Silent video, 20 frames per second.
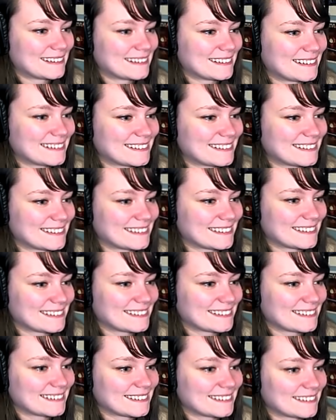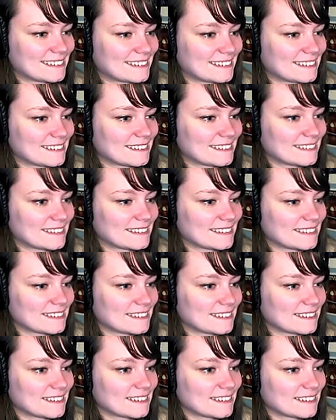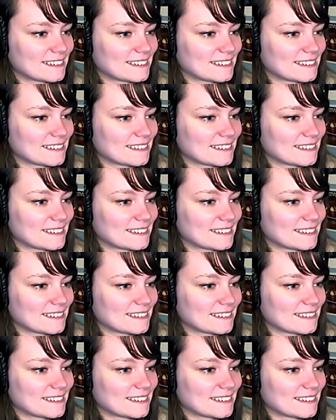Nobody speaks.